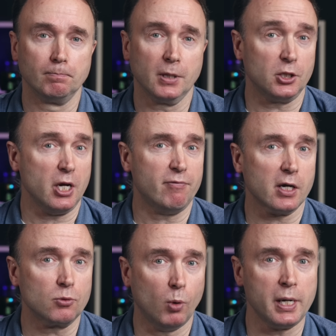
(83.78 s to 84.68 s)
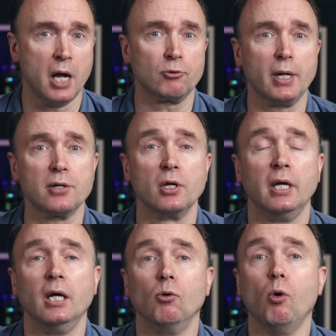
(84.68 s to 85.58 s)
The GFX 100S
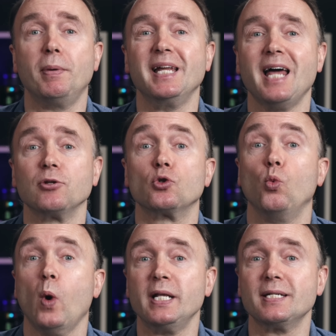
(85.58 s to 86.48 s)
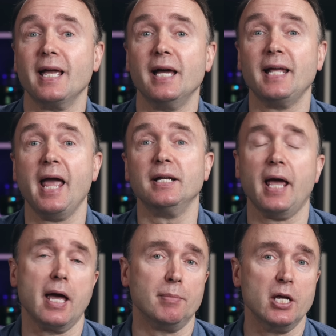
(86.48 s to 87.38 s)
will be announced Wednesday at 8 a.m.